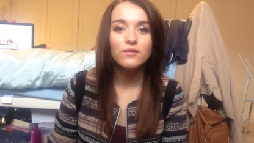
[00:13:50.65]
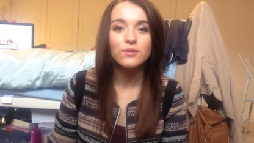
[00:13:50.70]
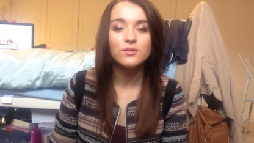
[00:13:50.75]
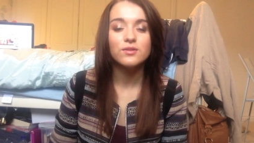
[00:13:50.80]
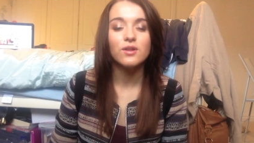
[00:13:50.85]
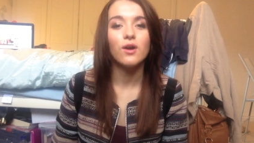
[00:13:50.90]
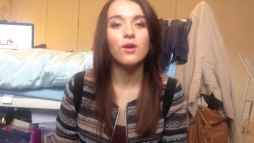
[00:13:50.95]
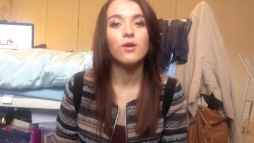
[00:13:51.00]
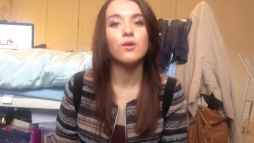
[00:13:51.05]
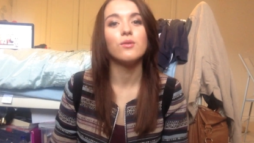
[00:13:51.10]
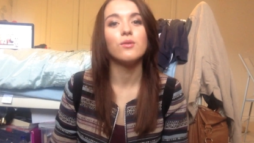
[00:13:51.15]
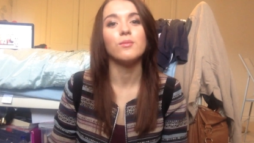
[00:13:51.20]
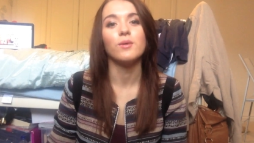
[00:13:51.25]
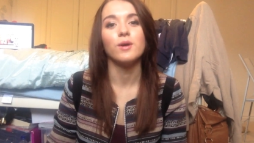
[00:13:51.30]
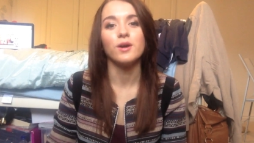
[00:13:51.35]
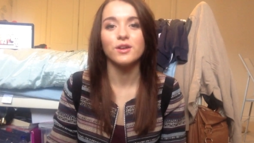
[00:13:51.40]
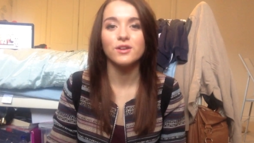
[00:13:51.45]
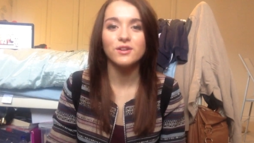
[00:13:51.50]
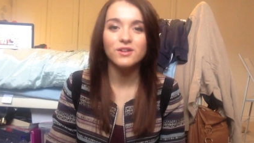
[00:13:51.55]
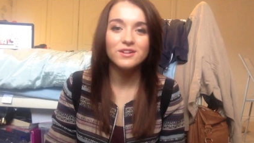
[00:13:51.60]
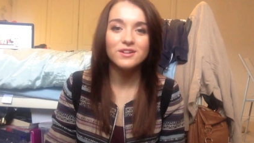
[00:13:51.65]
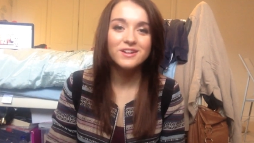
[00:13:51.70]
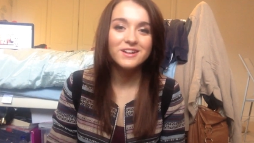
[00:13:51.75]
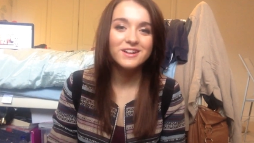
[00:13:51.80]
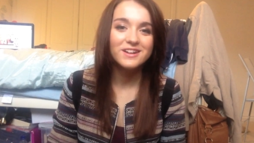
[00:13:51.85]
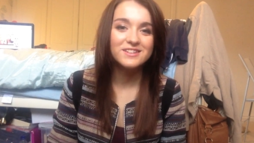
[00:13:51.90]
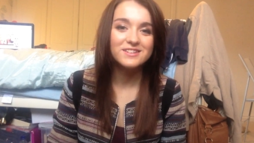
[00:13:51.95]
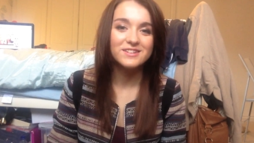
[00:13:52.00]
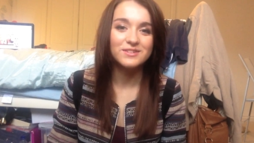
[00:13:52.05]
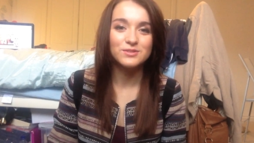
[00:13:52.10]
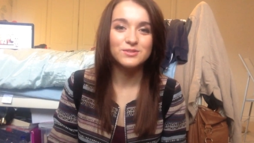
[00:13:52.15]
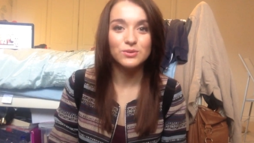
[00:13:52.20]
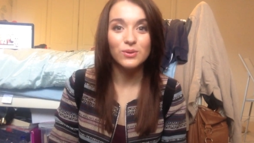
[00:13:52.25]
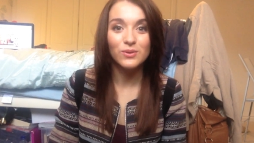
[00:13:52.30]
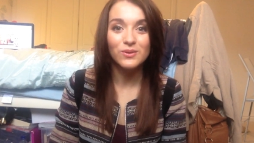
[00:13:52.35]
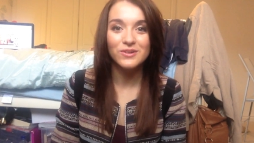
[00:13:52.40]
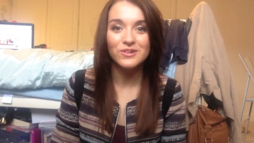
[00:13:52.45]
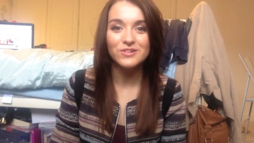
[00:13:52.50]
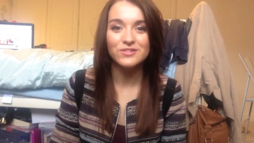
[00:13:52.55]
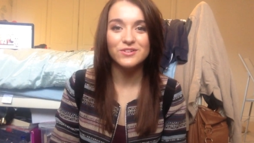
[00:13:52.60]
I was like, oh my goodness, and it was
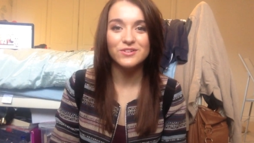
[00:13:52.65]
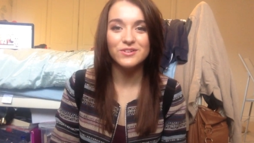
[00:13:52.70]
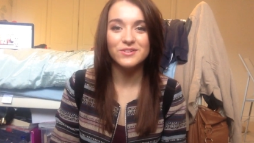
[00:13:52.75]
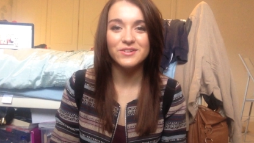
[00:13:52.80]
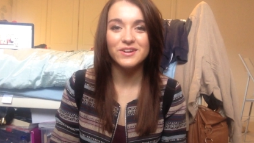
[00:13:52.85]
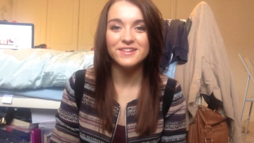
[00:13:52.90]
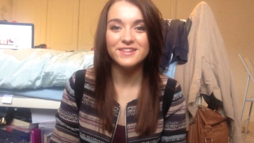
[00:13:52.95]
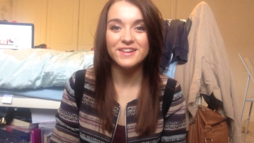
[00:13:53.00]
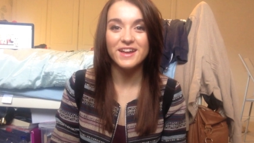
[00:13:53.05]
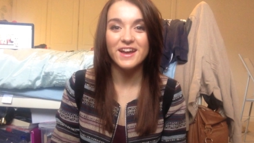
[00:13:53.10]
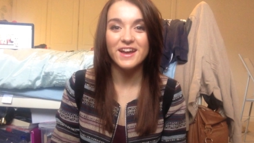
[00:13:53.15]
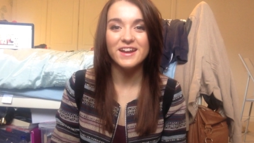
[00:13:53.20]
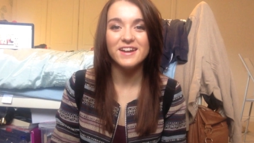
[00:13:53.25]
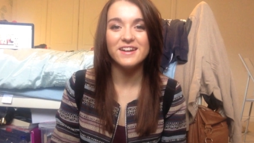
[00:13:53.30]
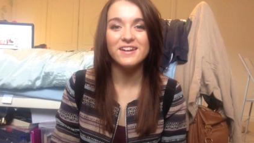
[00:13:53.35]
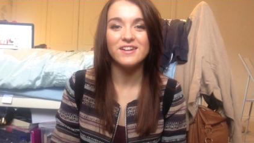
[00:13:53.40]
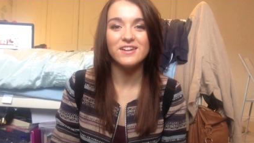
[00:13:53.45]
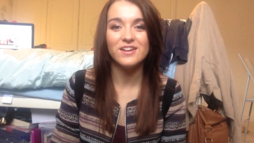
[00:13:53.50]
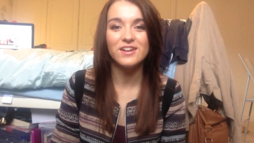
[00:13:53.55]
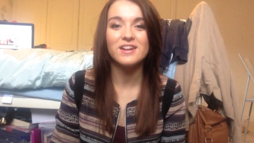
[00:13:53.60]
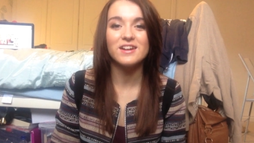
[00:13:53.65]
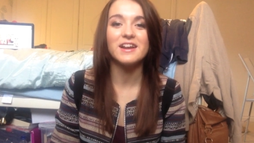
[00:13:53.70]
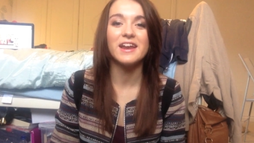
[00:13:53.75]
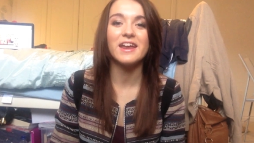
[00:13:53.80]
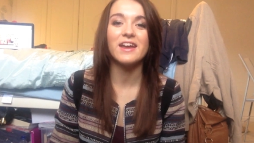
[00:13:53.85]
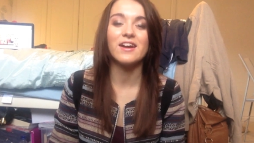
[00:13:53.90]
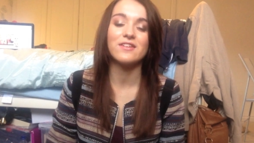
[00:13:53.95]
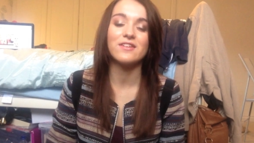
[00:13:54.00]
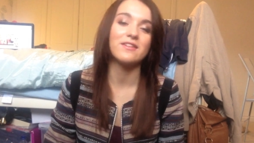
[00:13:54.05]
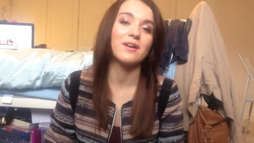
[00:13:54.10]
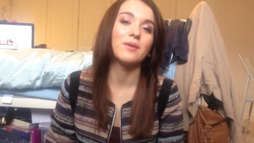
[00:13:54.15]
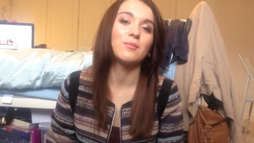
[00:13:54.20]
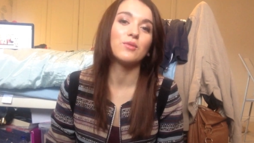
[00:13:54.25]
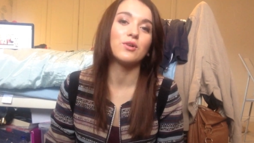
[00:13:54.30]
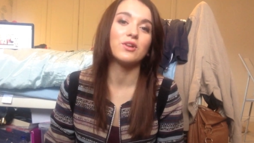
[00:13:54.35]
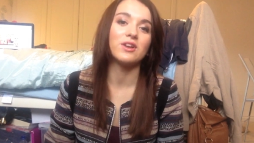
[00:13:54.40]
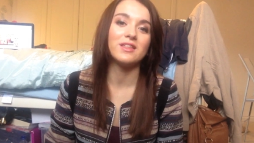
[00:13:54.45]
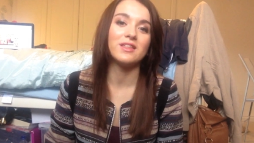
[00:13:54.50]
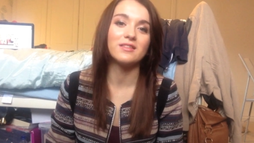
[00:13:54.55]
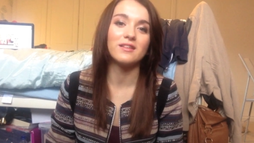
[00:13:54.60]
awful. And then luckily I found
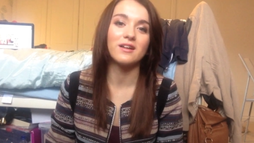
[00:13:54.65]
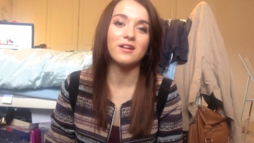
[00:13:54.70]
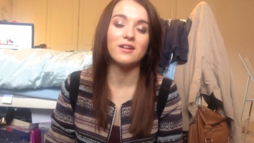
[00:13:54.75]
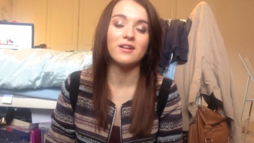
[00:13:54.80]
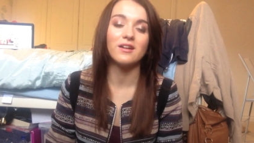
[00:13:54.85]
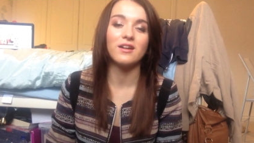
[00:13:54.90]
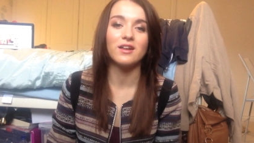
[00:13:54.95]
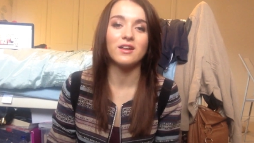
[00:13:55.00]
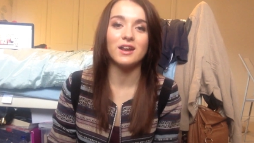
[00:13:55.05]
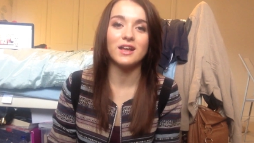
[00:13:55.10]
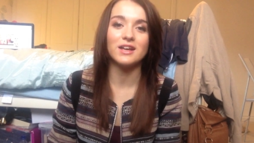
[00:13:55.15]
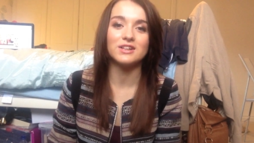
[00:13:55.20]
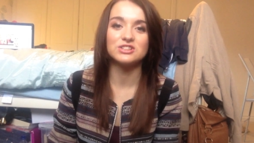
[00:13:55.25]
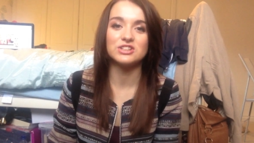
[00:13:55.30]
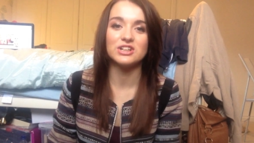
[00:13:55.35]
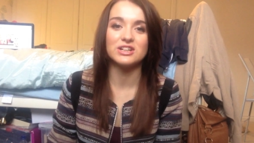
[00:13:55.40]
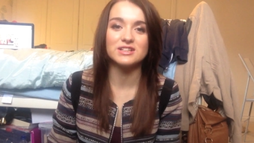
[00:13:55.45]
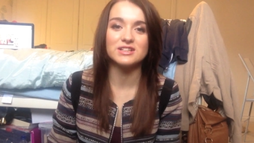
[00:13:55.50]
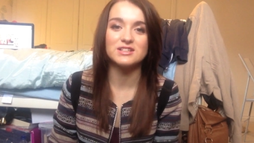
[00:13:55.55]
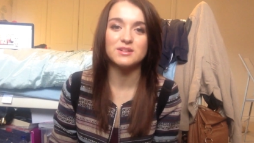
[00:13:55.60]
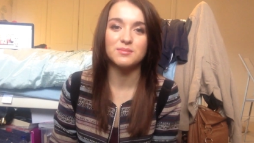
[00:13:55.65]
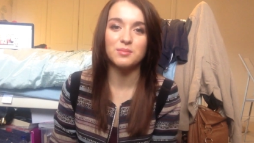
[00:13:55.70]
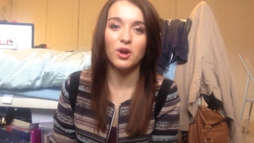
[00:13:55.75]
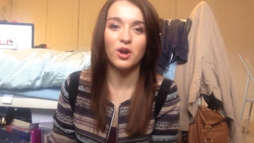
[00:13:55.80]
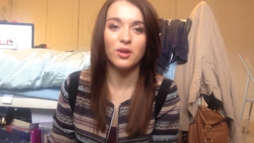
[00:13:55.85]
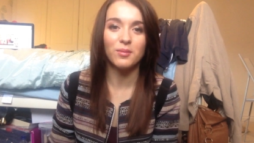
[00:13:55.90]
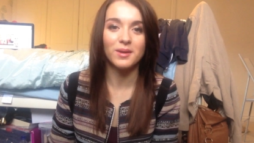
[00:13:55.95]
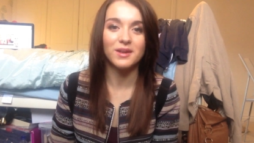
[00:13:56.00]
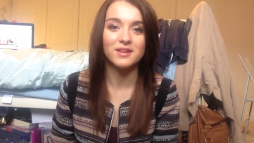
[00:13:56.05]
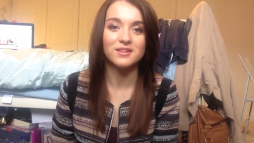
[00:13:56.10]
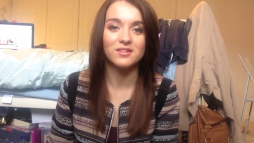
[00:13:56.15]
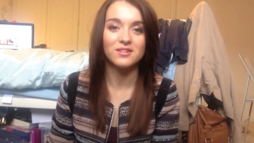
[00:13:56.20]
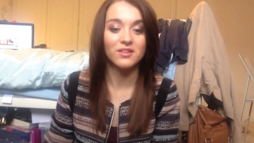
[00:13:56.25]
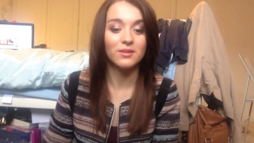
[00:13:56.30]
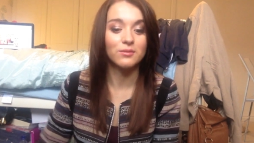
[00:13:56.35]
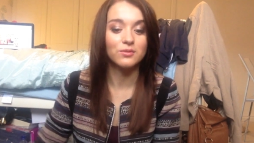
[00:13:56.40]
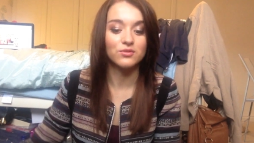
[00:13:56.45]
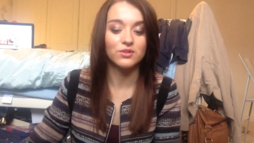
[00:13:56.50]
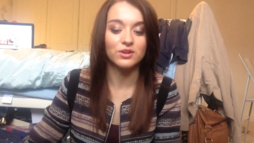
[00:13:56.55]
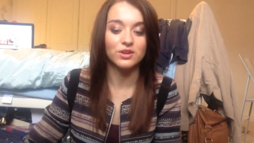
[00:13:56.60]
one in the kind of like last chance to buy bit, so
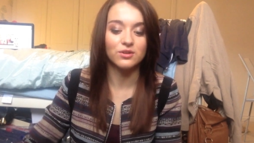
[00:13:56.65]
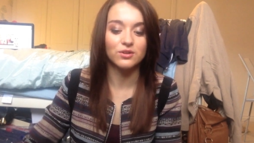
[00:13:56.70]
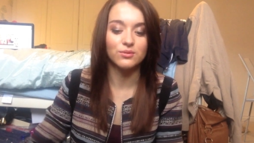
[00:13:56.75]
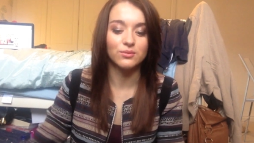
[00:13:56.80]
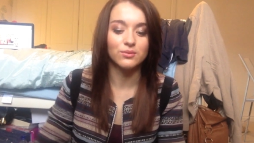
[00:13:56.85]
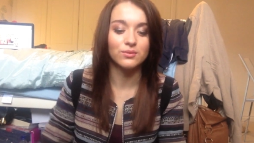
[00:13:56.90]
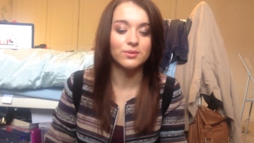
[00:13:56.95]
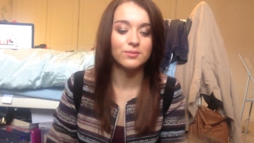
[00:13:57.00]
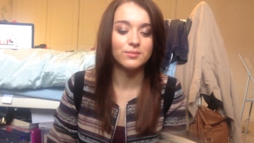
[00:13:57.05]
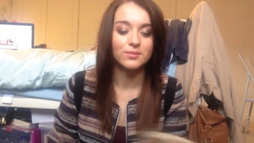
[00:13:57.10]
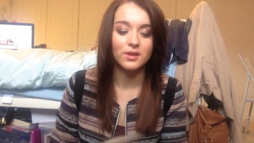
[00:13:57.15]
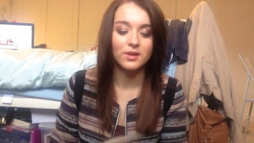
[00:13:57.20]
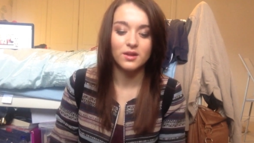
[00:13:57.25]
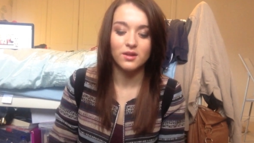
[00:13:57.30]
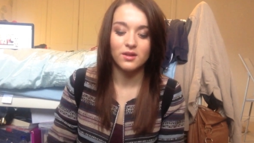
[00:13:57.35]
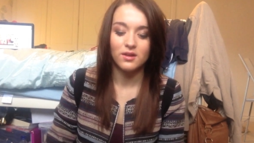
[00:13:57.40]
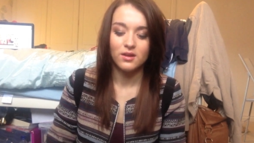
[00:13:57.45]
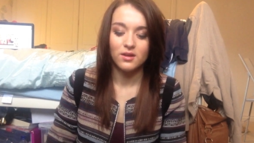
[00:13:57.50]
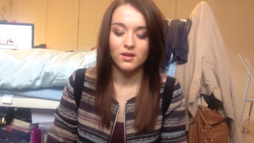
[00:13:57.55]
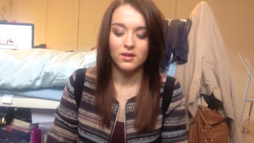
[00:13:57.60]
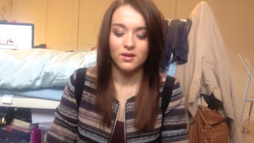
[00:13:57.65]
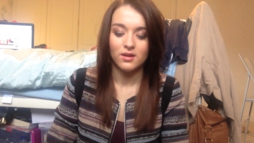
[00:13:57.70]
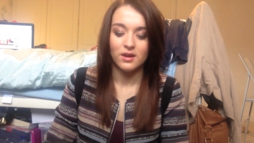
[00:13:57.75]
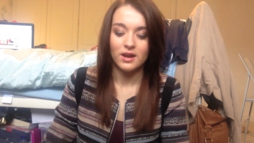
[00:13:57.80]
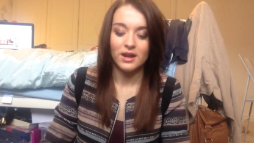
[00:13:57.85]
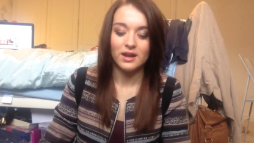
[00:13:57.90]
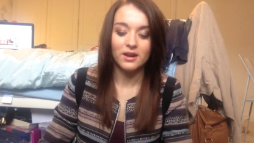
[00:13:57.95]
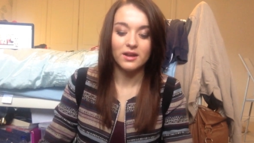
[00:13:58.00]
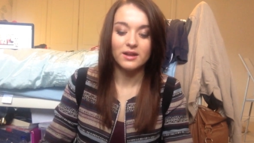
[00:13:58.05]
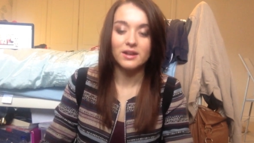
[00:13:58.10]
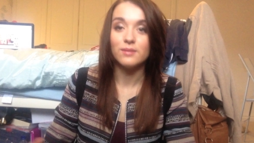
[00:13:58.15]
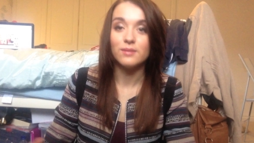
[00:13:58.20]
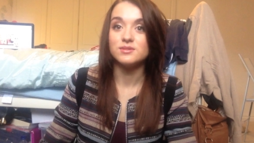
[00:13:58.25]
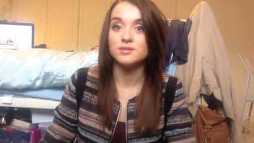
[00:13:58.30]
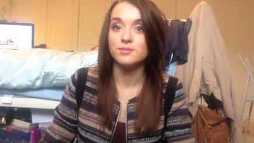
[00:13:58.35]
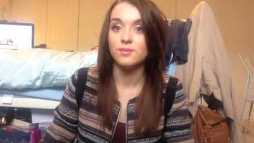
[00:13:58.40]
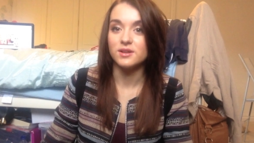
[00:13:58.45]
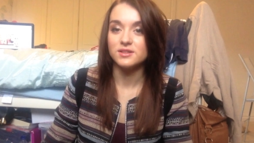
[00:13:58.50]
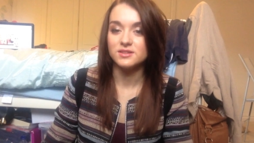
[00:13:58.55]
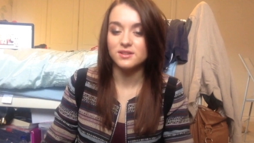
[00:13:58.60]
that was really cool and luckily it was
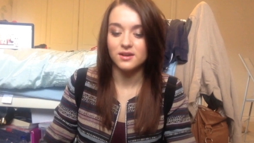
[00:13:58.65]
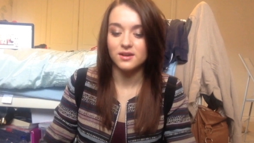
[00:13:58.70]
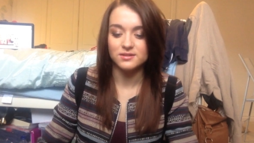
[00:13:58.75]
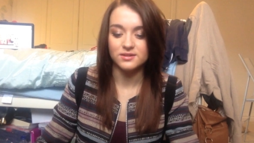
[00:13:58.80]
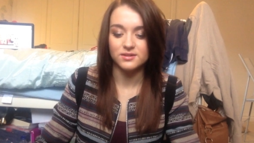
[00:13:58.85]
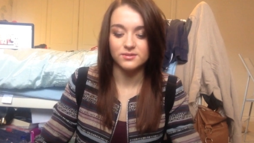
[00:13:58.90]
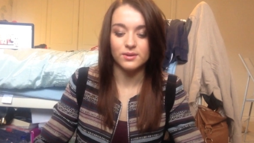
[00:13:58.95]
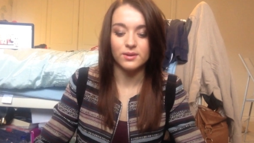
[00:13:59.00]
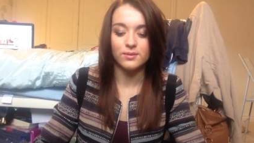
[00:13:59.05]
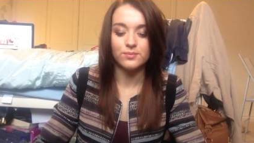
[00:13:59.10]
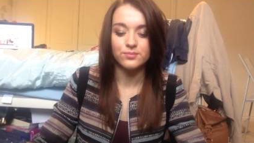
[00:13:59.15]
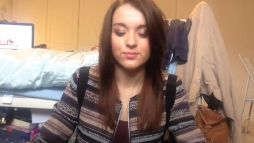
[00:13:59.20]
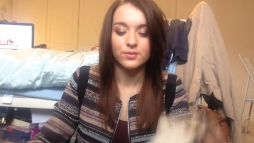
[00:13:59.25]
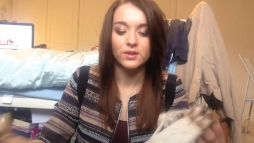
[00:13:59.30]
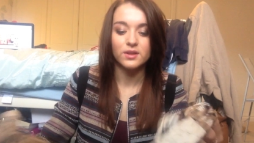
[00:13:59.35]
in my size as well.